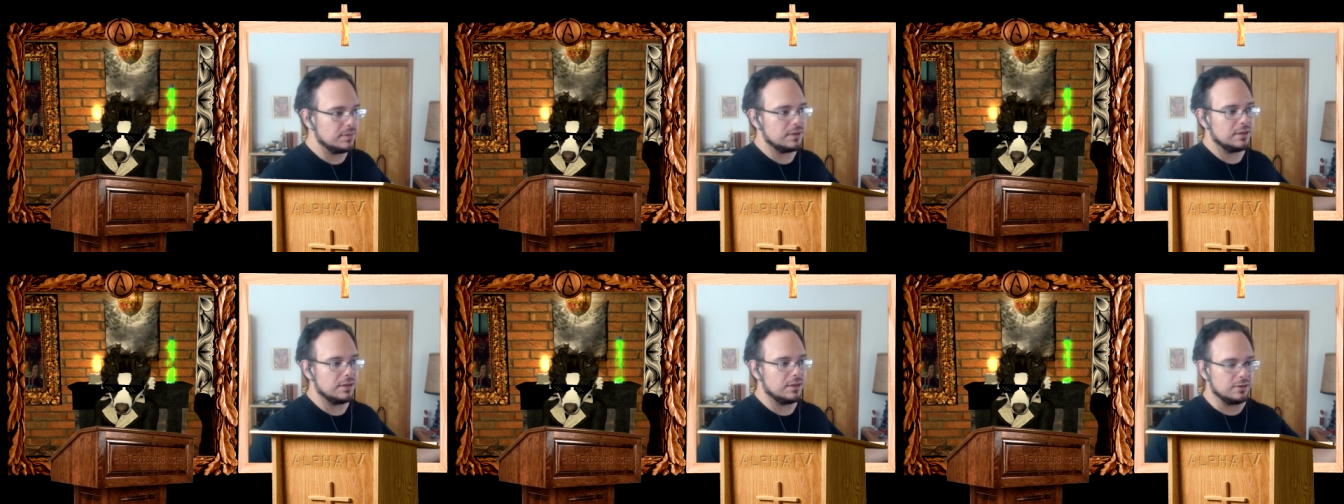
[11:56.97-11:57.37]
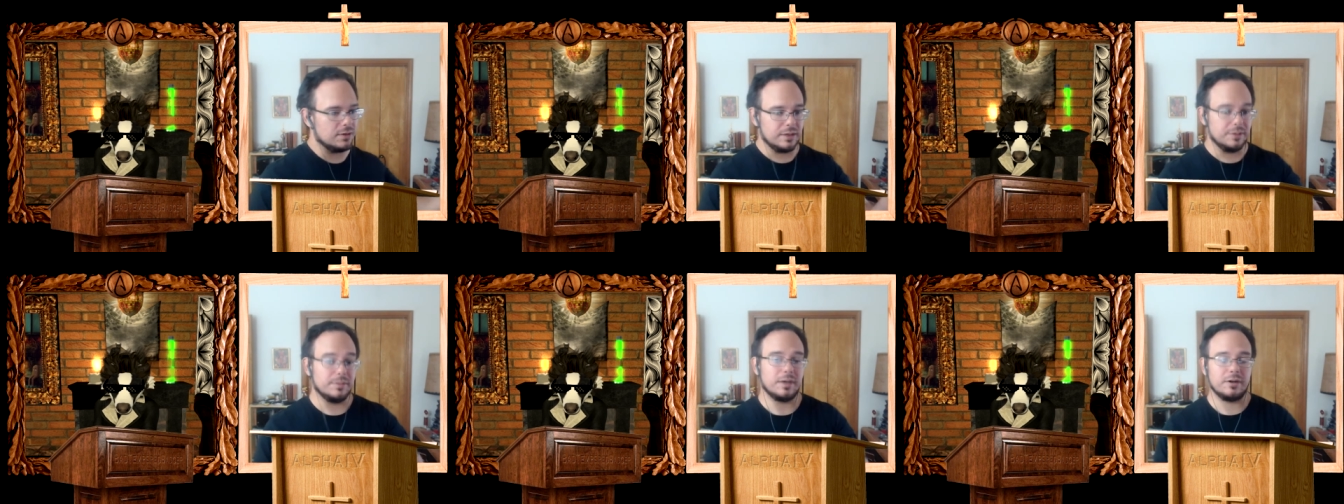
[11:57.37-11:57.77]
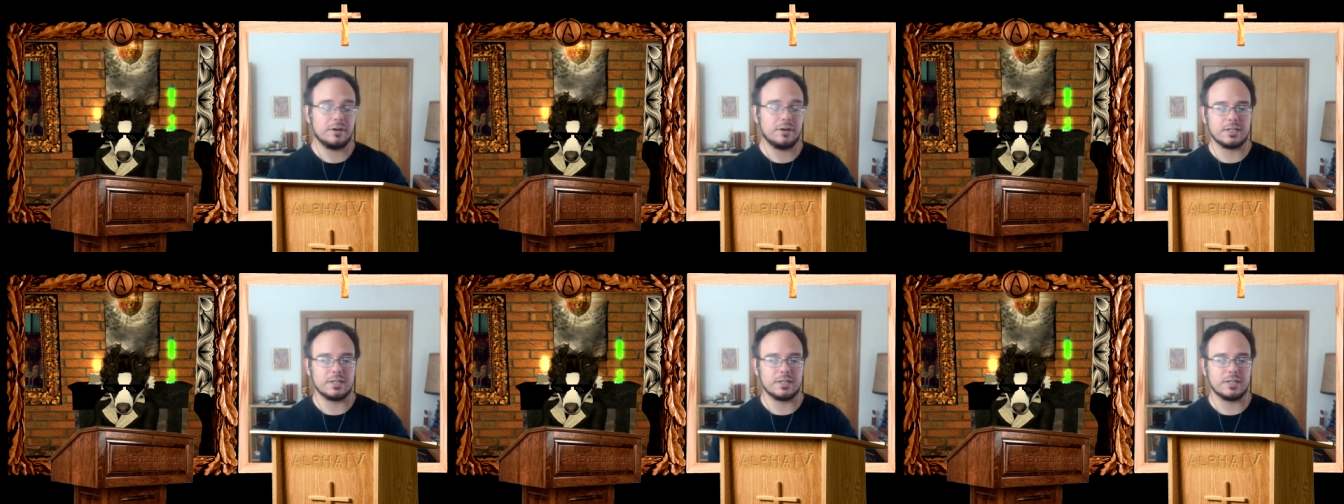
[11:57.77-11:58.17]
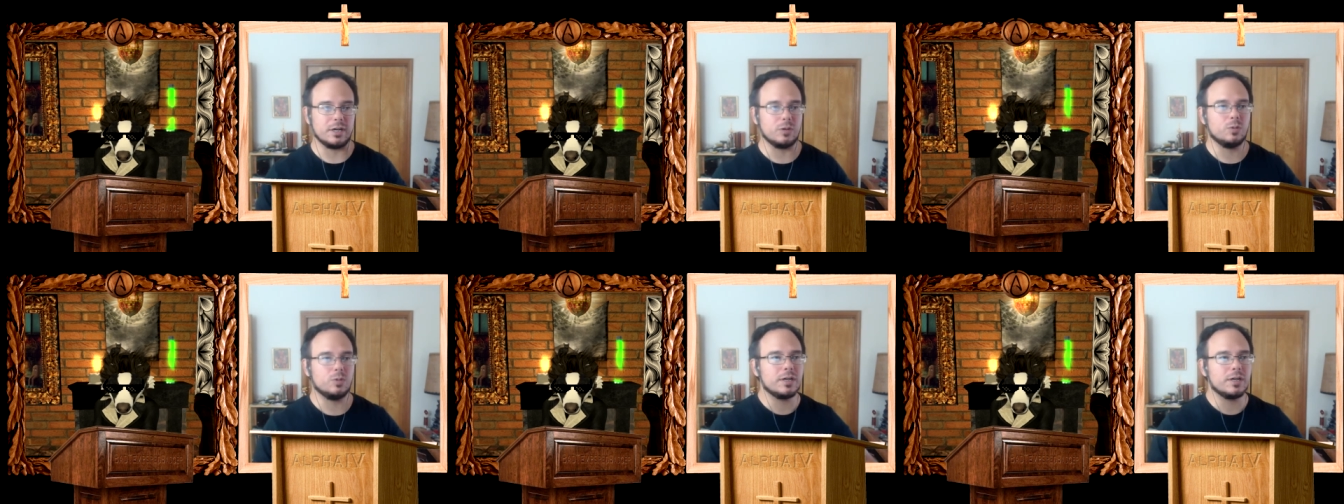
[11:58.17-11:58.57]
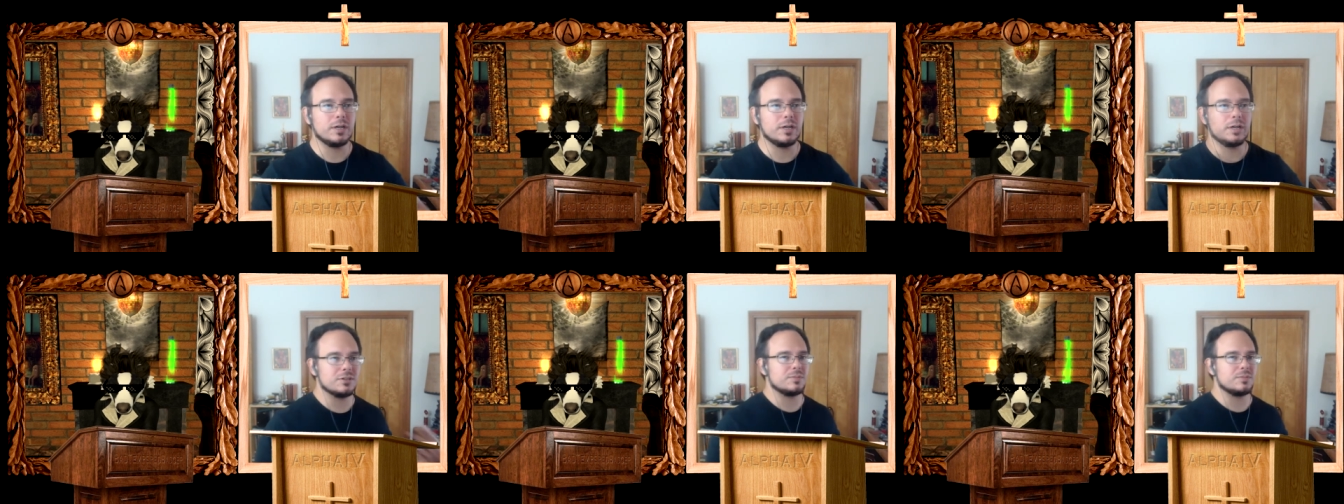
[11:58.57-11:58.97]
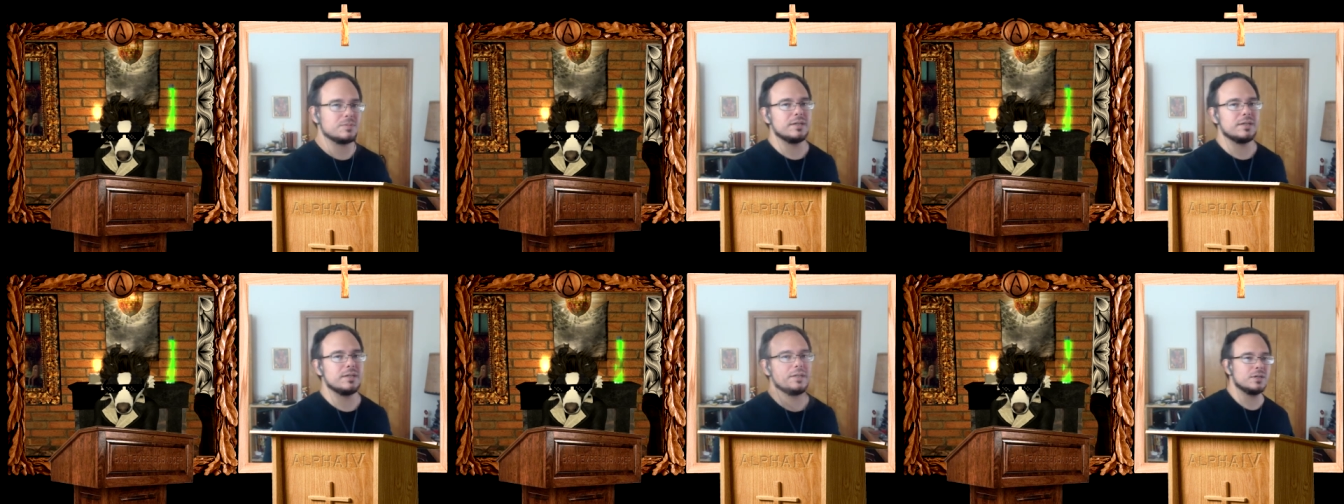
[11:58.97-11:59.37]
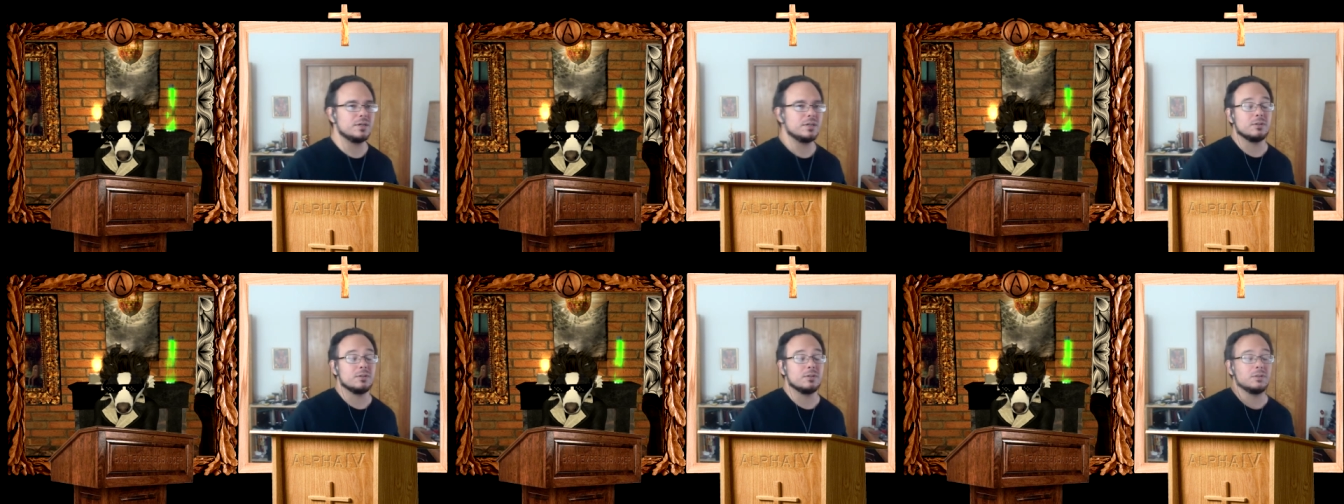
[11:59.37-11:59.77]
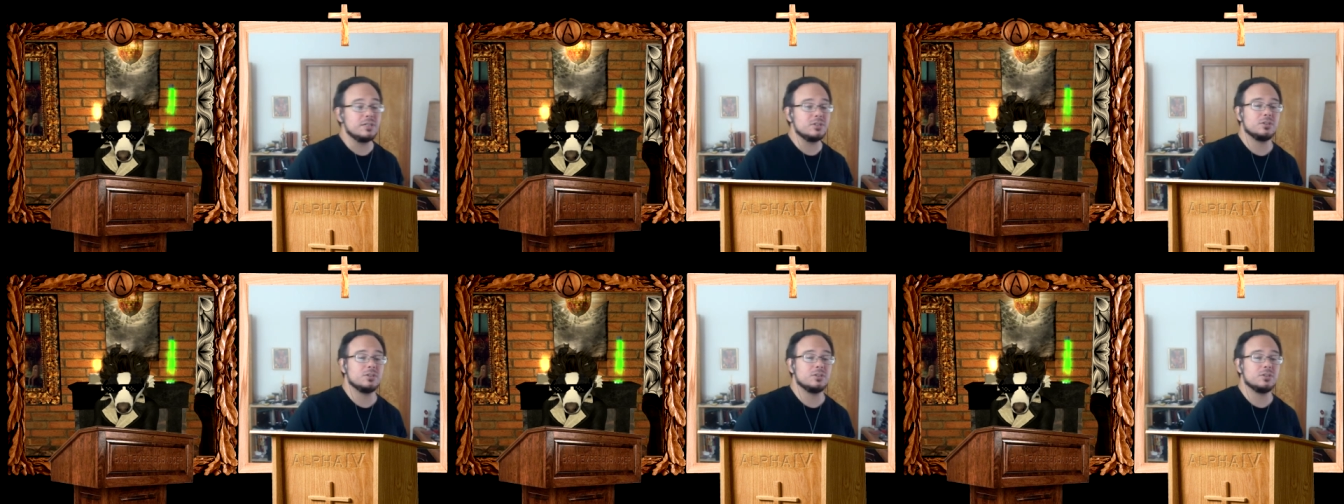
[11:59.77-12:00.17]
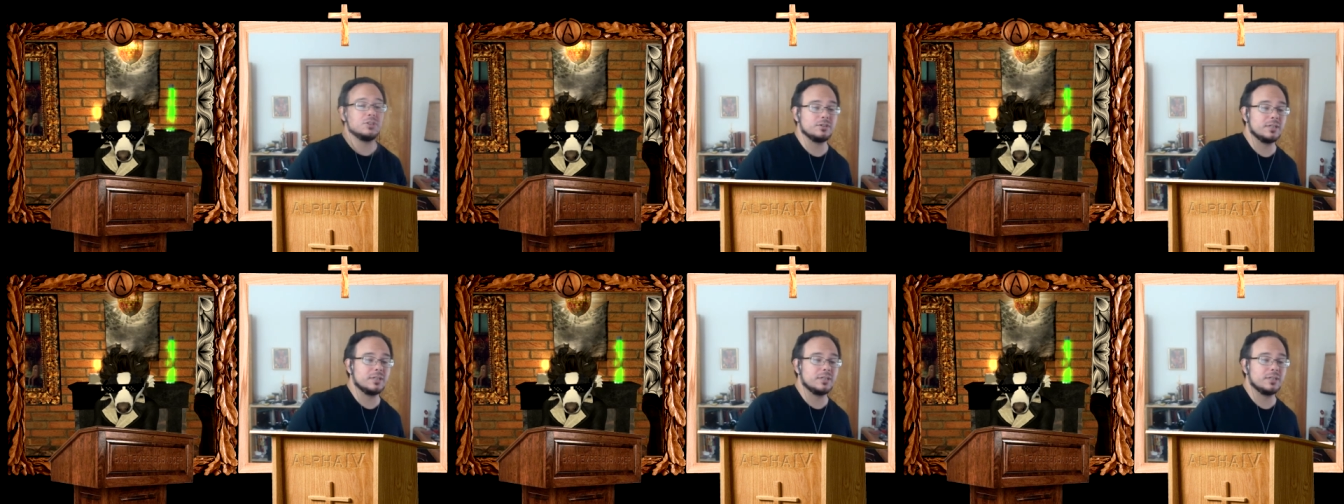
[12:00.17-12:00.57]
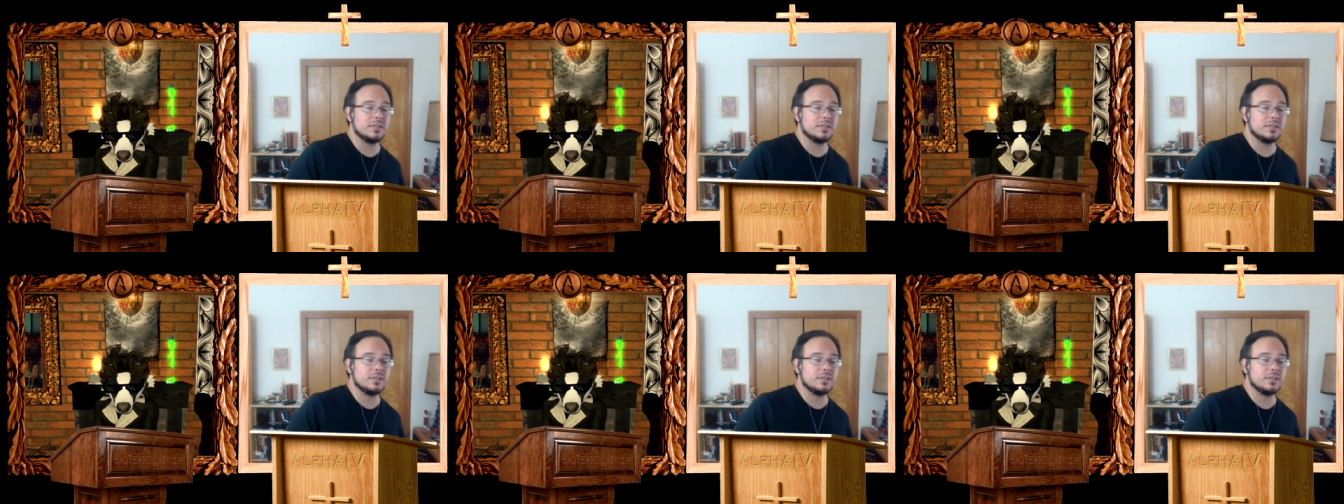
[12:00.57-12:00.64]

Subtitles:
Americans on it. What could you explain to us that we just don't understand?